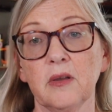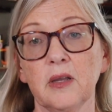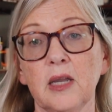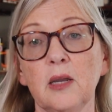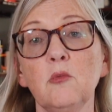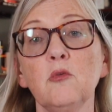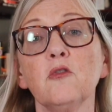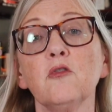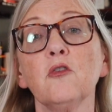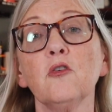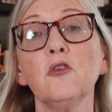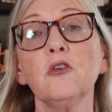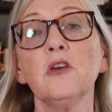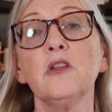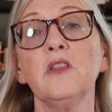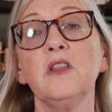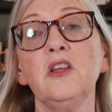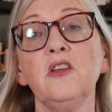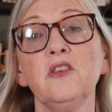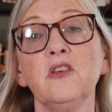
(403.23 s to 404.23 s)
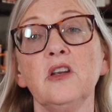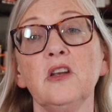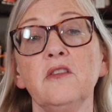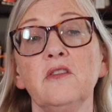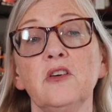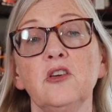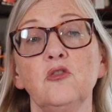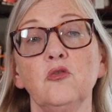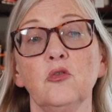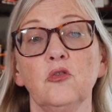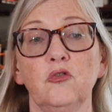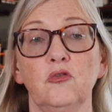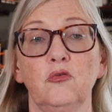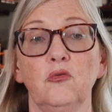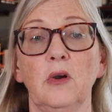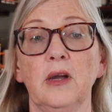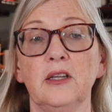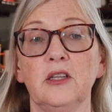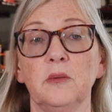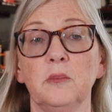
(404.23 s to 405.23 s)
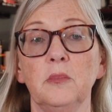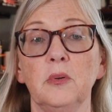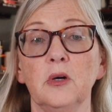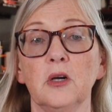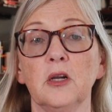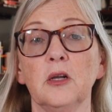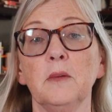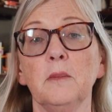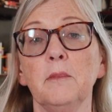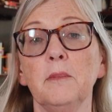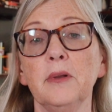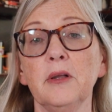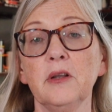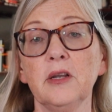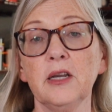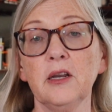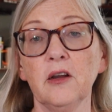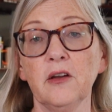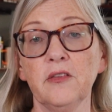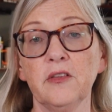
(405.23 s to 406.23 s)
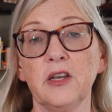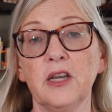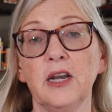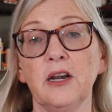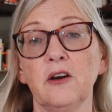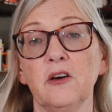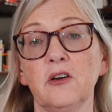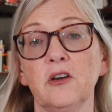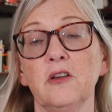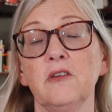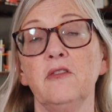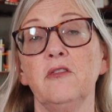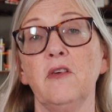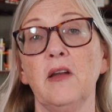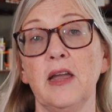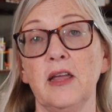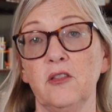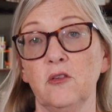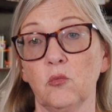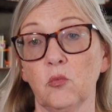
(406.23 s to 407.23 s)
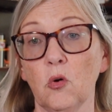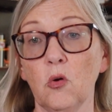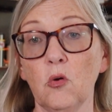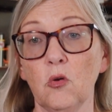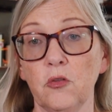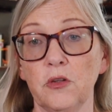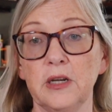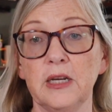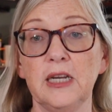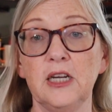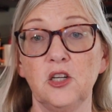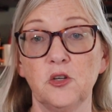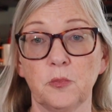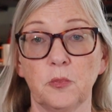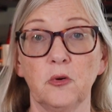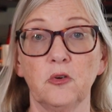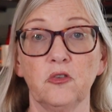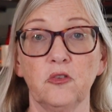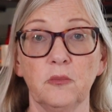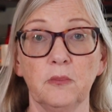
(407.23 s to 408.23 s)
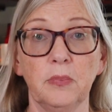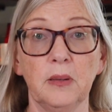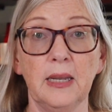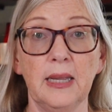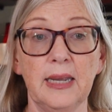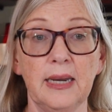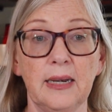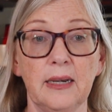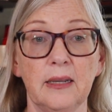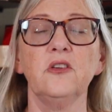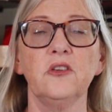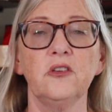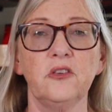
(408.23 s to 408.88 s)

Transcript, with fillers: He referred to these individuals throughout the book, building on the narrative and the role that each person played.